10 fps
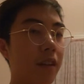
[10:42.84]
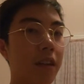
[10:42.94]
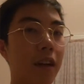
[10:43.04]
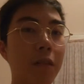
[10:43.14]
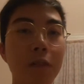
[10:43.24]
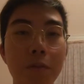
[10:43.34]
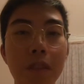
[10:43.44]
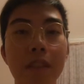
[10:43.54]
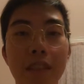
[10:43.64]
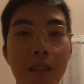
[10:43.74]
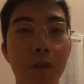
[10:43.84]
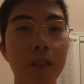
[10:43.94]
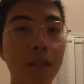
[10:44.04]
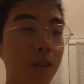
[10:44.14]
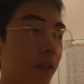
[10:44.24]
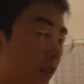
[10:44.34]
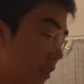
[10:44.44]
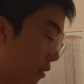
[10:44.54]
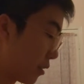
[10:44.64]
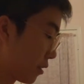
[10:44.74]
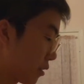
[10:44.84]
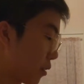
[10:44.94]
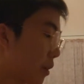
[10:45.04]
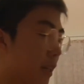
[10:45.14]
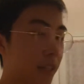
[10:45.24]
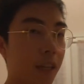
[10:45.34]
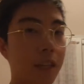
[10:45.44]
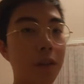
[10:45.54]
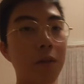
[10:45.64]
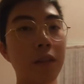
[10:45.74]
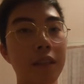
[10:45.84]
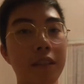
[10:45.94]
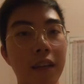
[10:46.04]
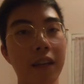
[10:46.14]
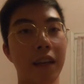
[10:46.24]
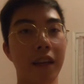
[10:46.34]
I really want the sequential turn signals, so I decided to go with this set,